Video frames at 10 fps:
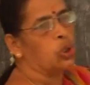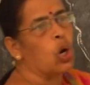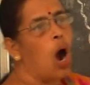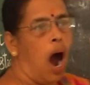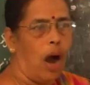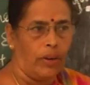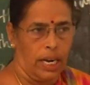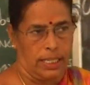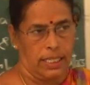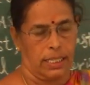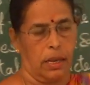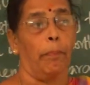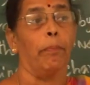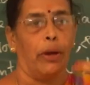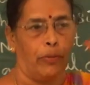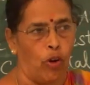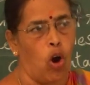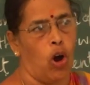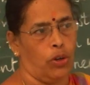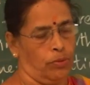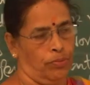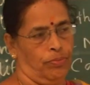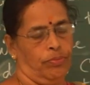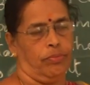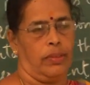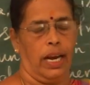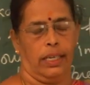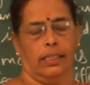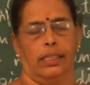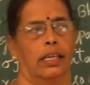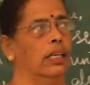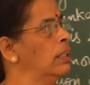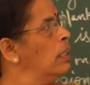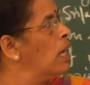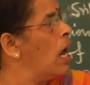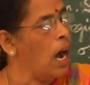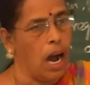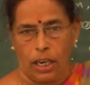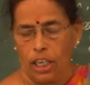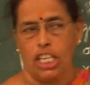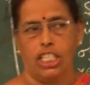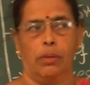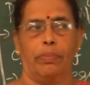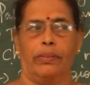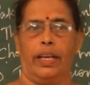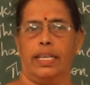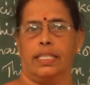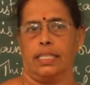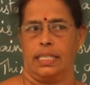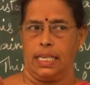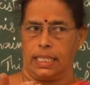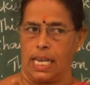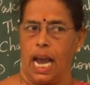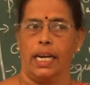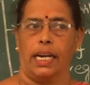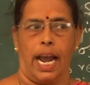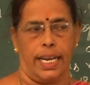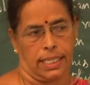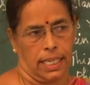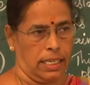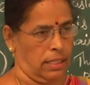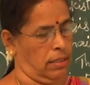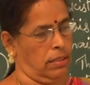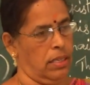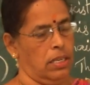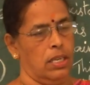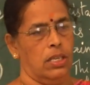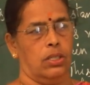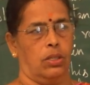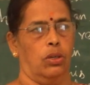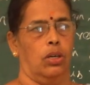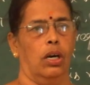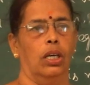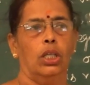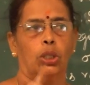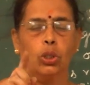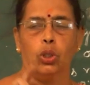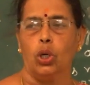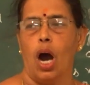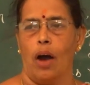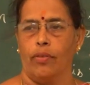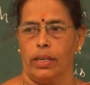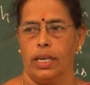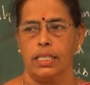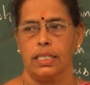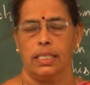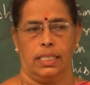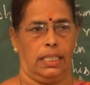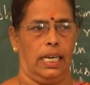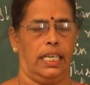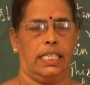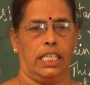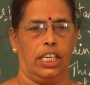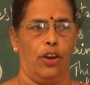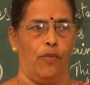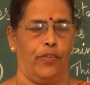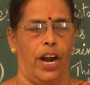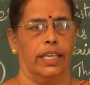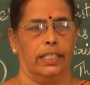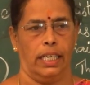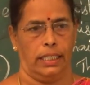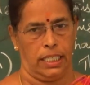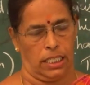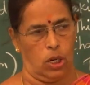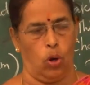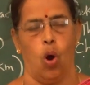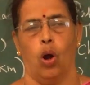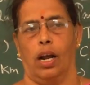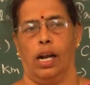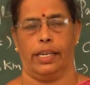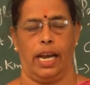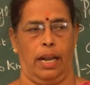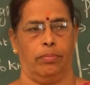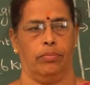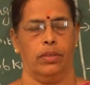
2 hours before that Arunachal Pradesh, the sun rises. So, 2 hours, that is different, that is local time.